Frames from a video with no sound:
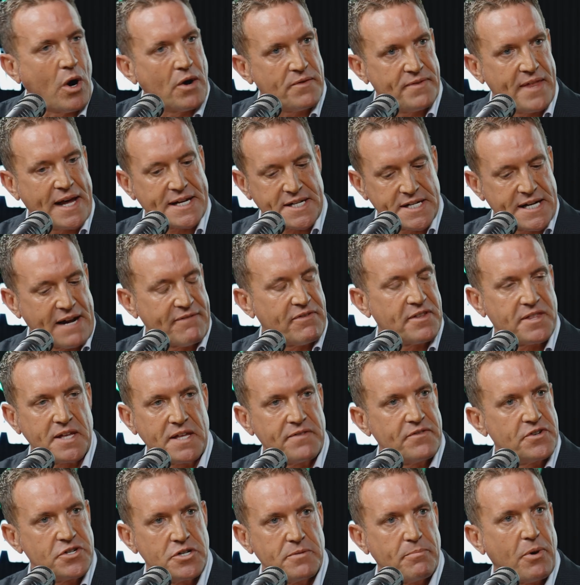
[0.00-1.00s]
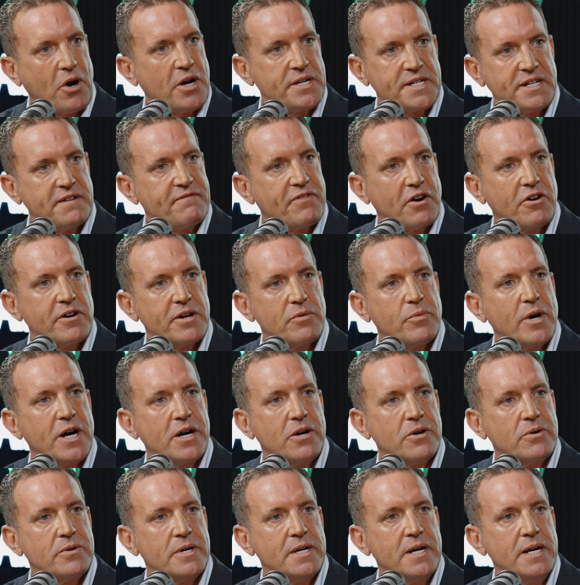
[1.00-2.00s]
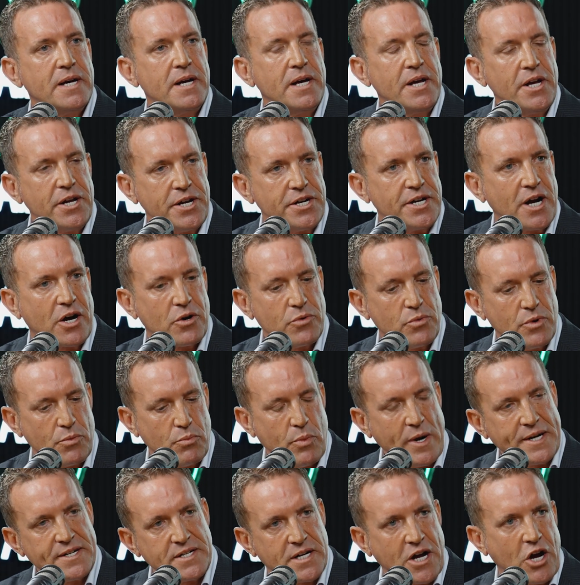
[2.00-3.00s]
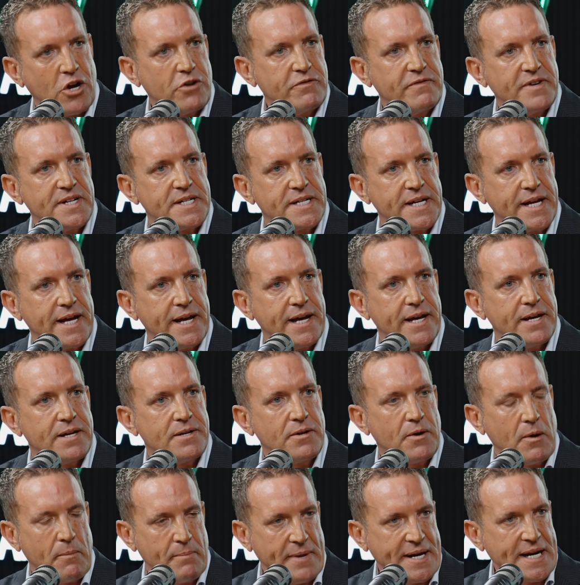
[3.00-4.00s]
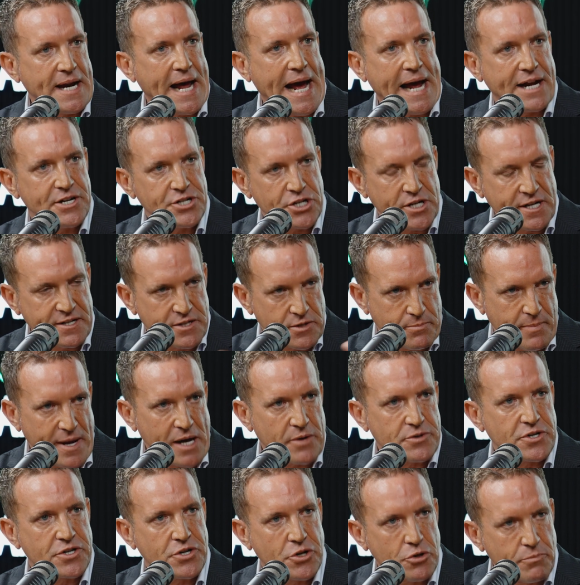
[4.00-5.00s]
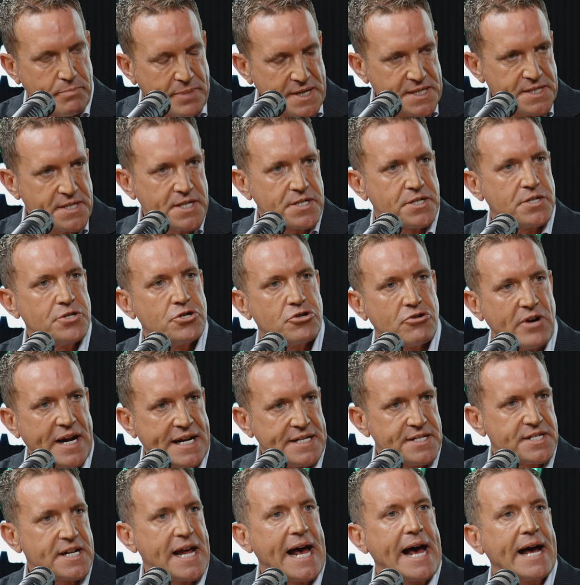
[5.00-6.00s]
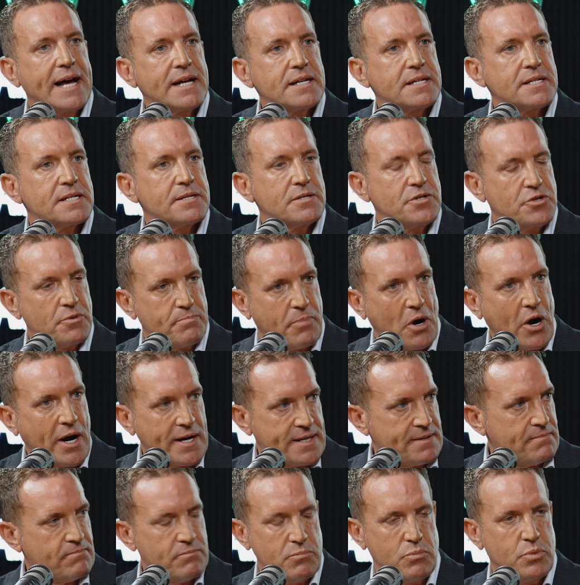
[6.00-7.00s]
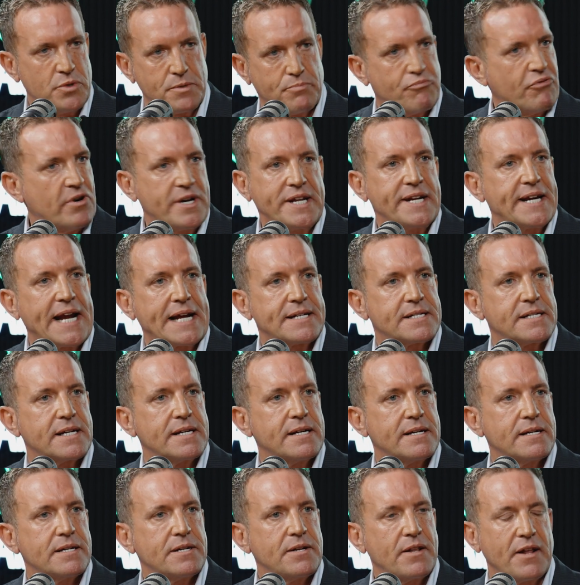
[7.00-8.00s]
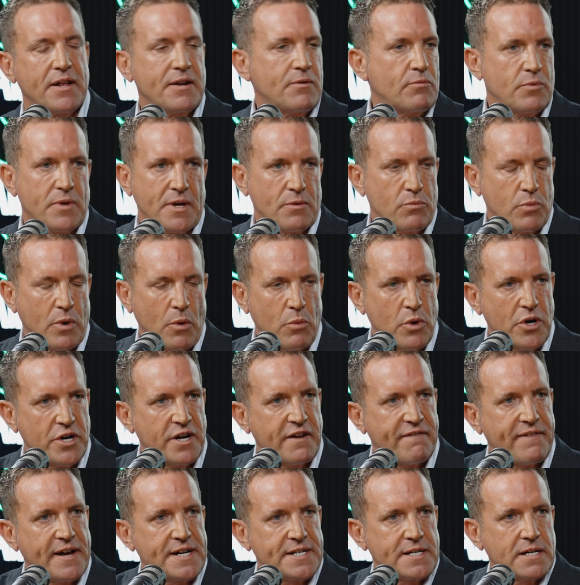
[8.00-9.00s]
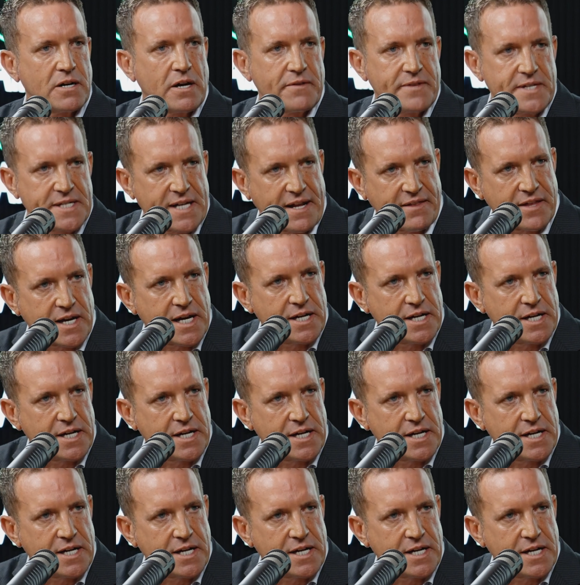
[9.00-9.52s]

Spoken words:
that's another thing that Dubai did very well. When COVID hit, I mean, actually to be able to do business and transact, Dubai was brilliant at it. They weren't affected like these other